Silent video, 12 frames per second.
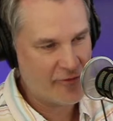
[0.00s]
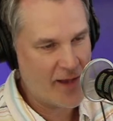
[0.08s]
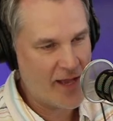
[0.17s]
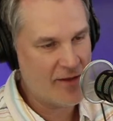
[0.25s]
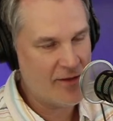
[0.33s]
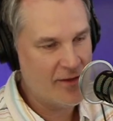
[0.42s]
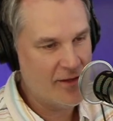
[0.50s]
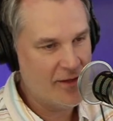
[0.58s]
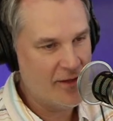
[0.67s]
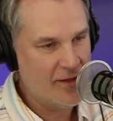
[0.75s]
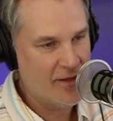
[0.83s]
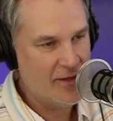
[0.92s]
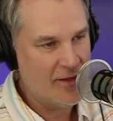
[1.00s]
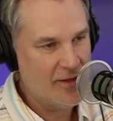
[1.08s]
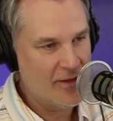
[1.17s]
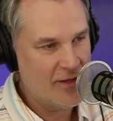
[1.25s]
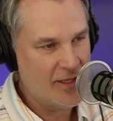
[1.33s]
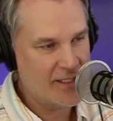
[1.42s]
my
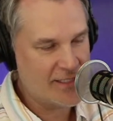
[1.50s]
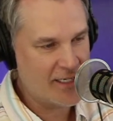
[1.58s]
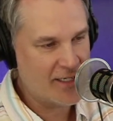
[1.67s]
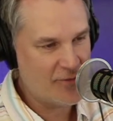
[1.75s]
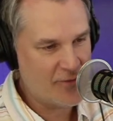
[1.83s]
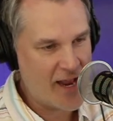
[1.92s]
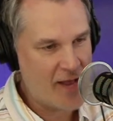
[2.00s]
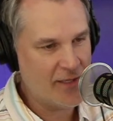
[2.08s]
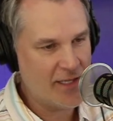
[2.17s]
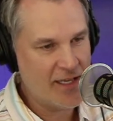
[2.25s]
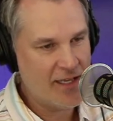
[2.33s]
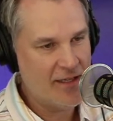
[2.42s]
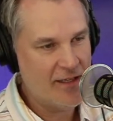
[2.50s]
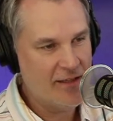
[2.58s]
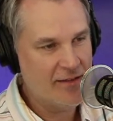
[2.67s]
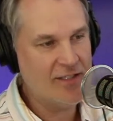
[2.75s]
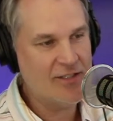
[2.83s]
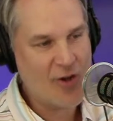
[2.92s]
extended family
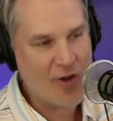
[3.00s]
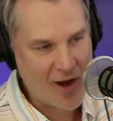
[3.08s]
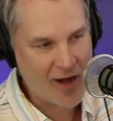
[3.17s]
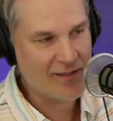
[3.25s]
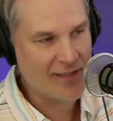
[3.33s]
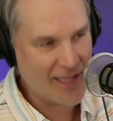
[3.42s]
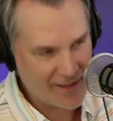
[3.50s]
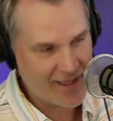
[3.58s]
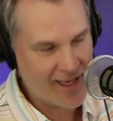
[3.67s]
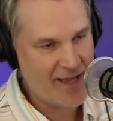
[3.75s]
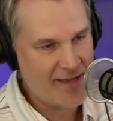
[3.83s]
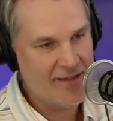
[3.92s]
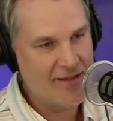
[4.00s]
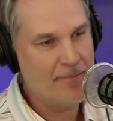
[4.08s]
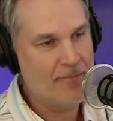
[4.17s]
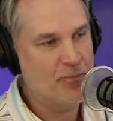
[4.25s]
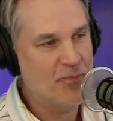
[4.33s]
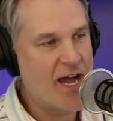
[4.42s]
that talked like that,
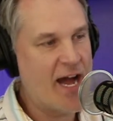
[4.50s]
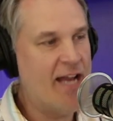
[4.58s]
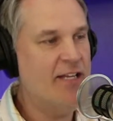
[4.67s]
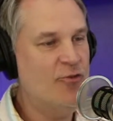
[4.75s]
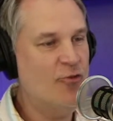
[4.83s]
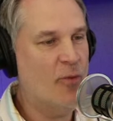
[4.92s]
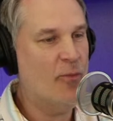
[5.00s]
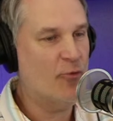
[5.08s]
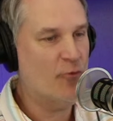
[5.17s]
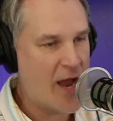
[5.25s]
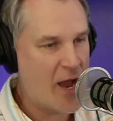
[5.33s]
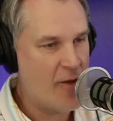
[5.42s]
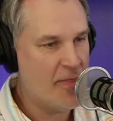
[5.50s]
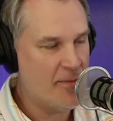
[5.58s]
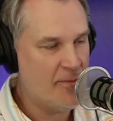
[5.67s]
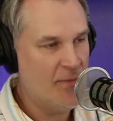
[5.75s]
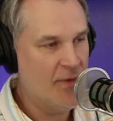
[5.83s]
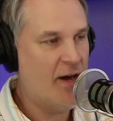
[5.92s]
I didn't grow up around
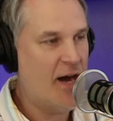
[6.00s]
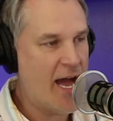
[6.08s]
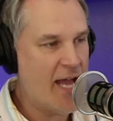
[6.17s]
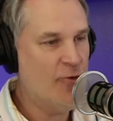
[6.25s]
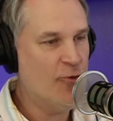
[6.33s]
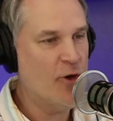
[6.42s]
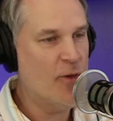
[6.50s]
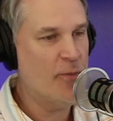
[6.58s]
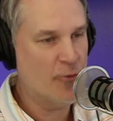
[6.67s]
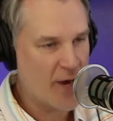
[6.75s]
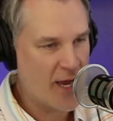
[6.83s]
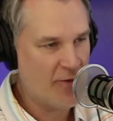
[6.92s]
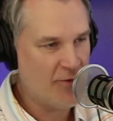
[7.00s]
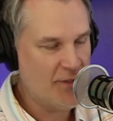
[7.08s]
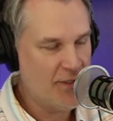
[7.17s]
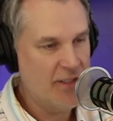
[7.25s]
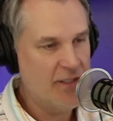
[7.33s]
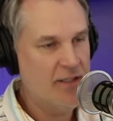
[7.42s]
them. I grew up around
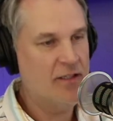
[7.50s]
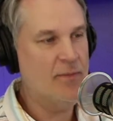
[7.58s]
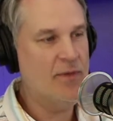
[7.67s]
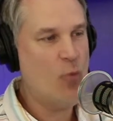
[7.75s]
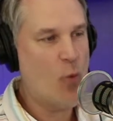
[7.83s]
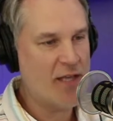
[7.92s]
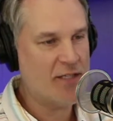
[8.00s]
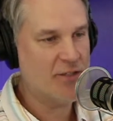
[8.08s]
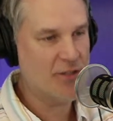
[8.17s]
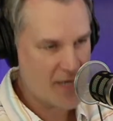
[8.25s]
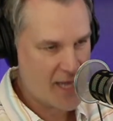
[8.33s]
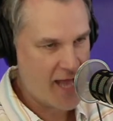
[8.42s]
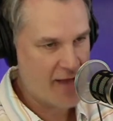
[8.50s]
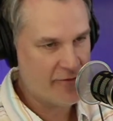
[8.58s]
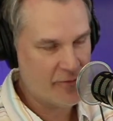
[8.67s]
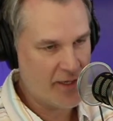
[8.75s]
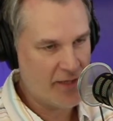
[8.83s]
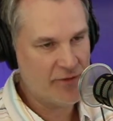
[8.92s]
the Midwestern half
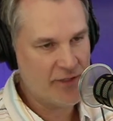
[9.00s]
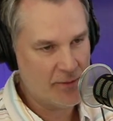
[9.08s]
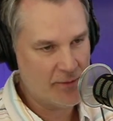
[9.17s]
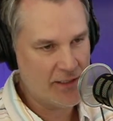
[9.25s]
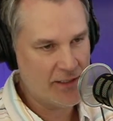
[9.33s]
of my family.